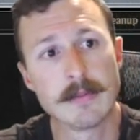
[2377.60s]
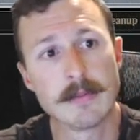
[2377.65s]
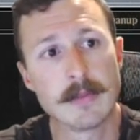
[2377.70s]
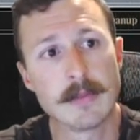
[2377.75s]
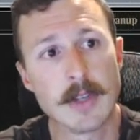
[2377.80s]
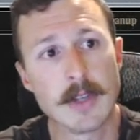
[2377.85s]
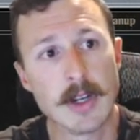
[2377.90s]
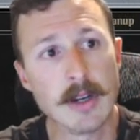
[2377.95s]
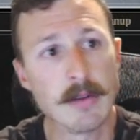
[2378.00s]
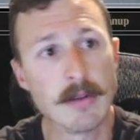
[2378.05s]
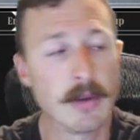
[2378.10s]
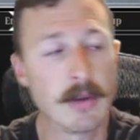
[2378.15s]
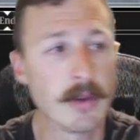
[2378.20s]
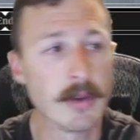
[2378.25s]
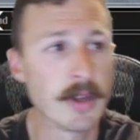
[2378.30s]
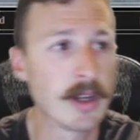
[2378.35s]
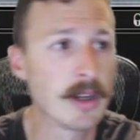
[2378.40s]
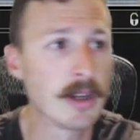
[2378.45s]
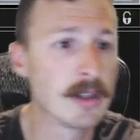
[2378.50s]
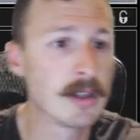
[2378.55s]
All right, well,
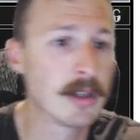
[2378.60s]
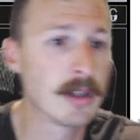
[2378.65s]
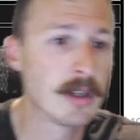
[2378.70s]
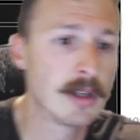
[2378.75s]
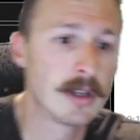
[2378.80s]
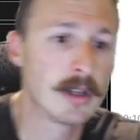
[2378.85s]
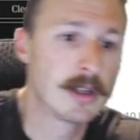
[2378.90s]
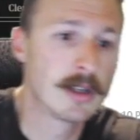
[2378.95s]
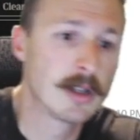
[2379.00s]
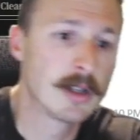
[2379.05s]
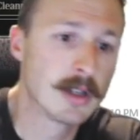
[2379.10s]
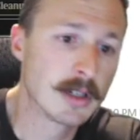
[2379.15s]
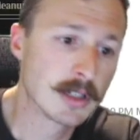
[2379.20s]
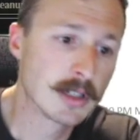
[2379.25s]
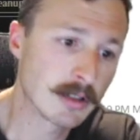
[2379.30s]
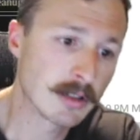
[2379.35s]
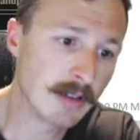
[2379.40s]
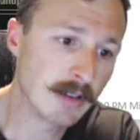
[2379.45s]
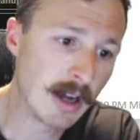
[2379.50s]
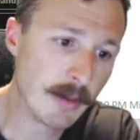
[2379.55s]
they just
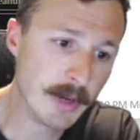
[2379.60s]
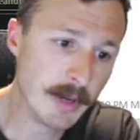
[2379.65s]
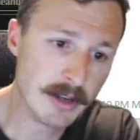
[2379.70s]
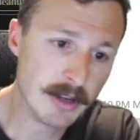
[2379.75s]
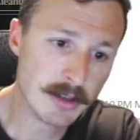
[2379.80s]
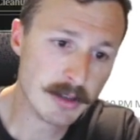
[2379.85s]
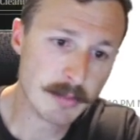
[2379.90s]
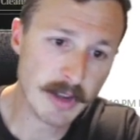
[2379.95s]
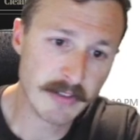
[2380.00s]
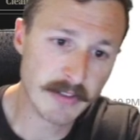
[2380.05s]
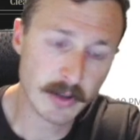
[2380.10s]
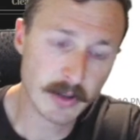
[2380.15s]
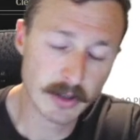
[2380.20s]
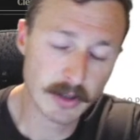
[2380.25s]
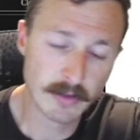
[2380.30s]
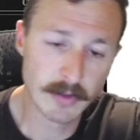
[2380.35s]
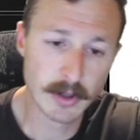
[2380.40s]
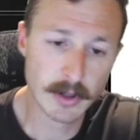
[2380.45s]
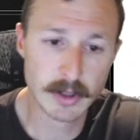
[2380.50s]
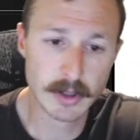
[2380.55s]
allow me to use my Field of
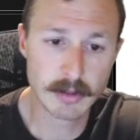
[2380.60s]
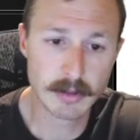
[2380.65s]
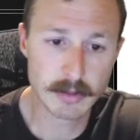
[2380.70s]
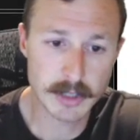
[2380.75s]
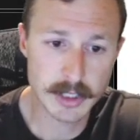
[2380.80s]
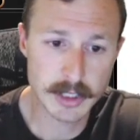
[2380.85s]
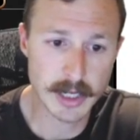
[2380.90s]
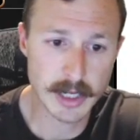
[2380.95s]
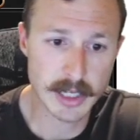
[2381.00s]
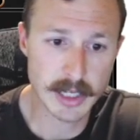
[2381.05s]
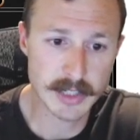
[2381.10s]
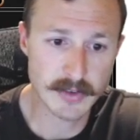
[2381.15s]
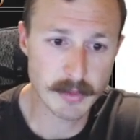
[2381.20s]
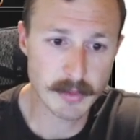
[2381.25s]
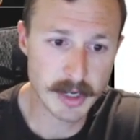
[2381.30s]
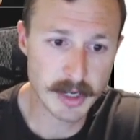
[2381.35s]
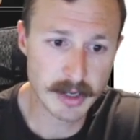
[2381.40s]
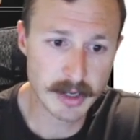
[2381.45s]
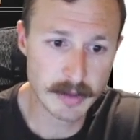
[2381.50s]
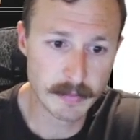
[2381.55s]
Ruin, which is nice for
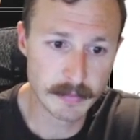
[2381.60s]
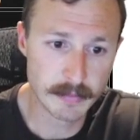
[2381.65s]
me.